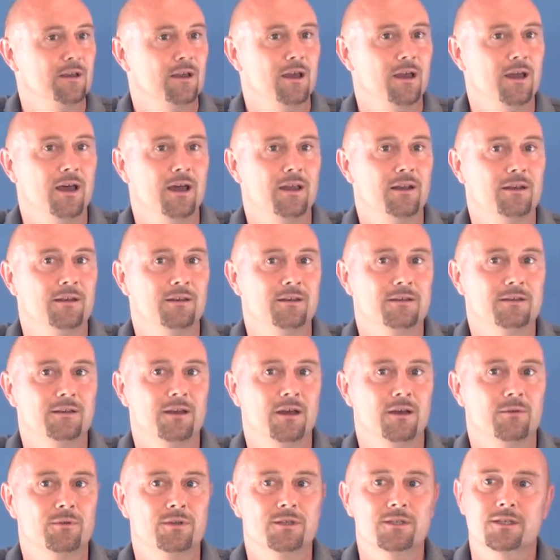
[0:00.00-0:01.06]
and
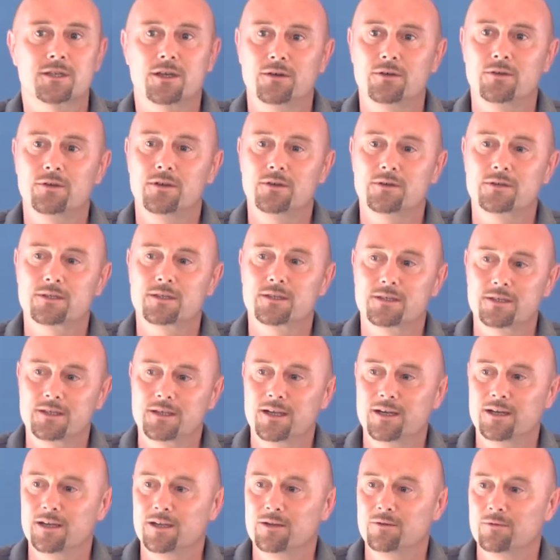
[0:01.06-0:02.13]
I was so used to
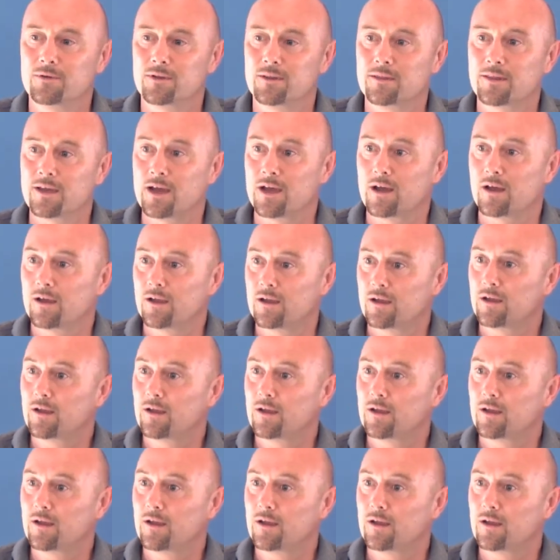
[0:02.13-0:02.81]
dealing with that,